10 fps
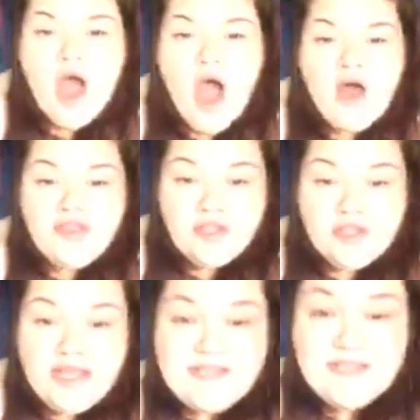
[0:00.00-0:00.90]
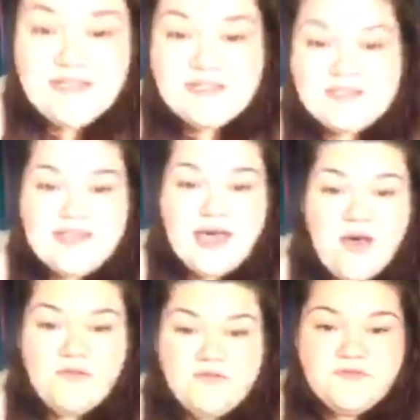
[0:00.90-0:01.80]
the lesson
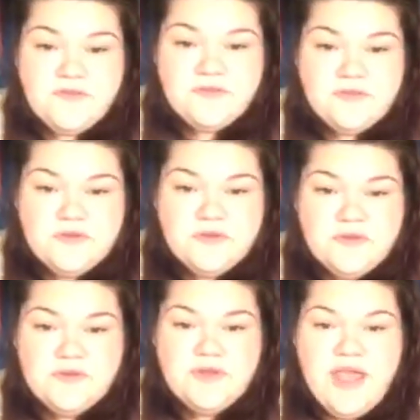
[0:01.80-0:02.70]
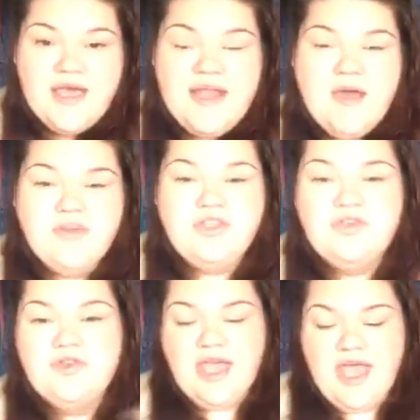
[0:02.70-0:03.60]
itself and how you
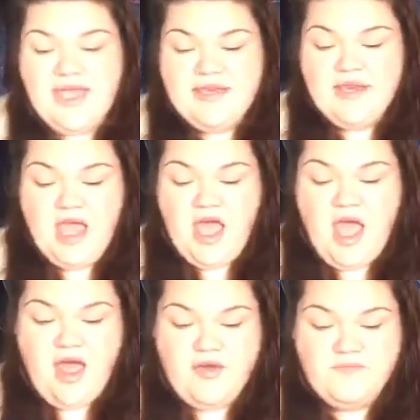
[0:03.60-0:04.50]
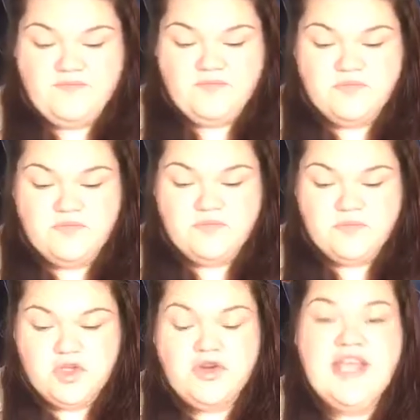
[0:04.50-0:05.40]
can
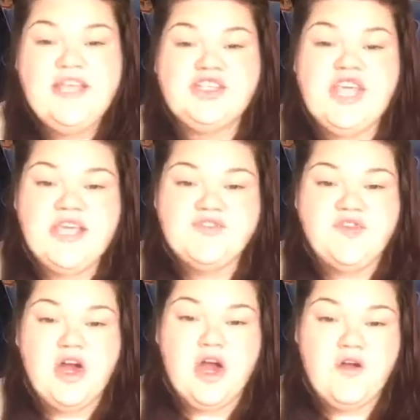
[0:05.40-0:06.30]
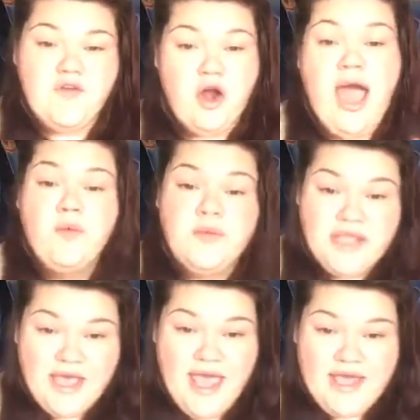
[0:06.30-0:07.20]
create change how we
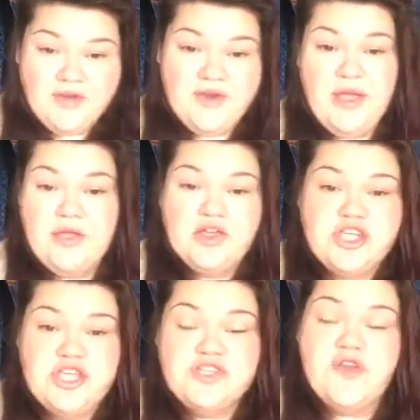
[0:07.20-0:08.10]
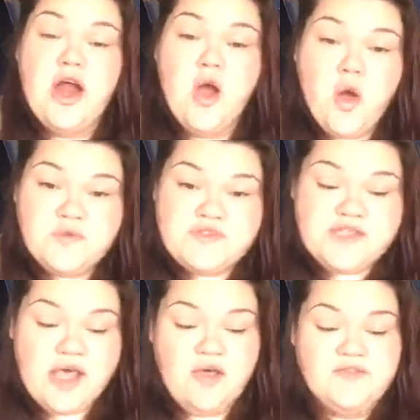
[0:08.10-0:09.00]
can create change for our own
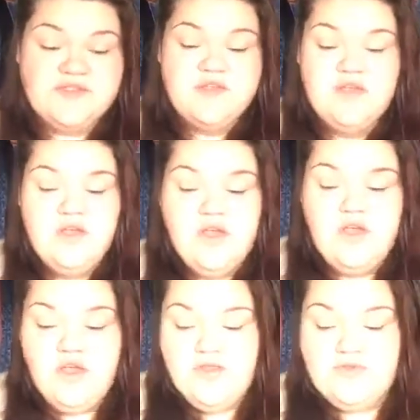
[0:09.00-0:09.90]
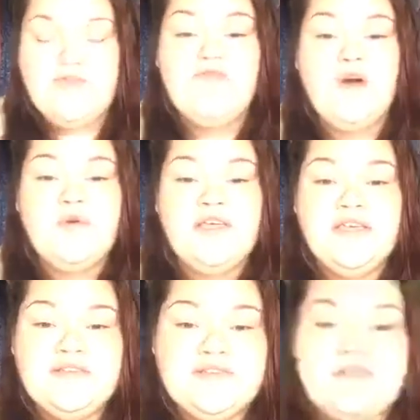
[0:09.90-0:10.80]
selves through
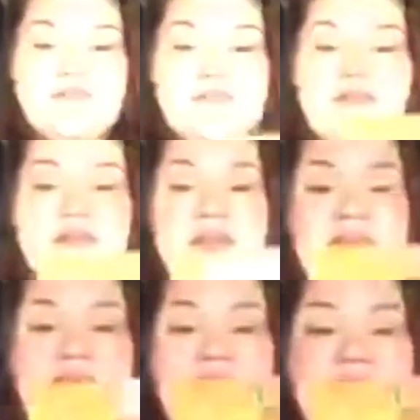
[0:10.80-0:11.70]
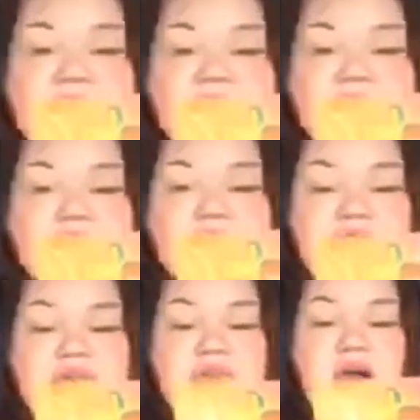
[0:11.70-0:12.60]
focus and
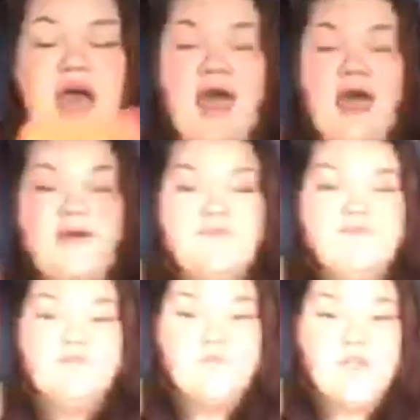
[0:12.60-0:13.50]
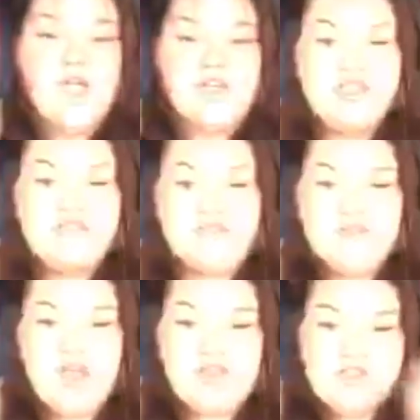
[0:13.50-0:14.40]
through
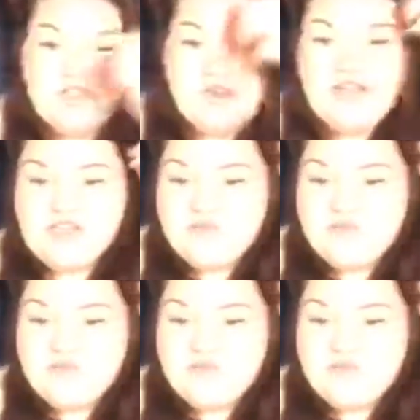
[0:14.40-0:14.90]
conscious creation.